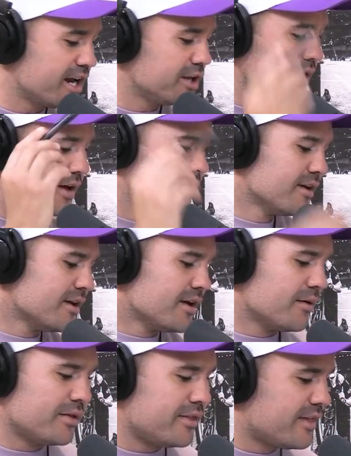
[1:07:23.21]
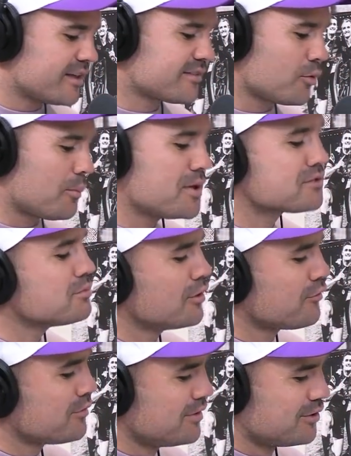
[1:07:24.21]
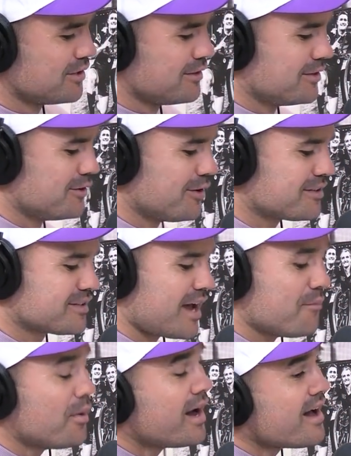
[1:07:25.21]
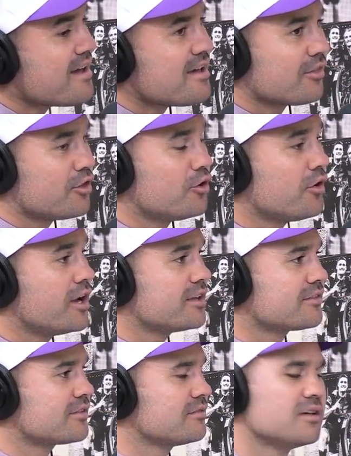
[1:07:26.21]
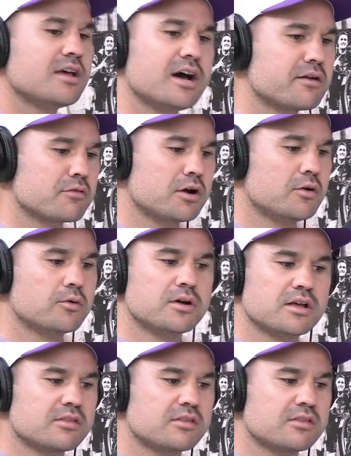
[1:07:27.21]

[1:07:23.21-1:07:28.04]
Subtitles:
Anyway, that's what pissed me off in the Knights game. But the Knights, unreal.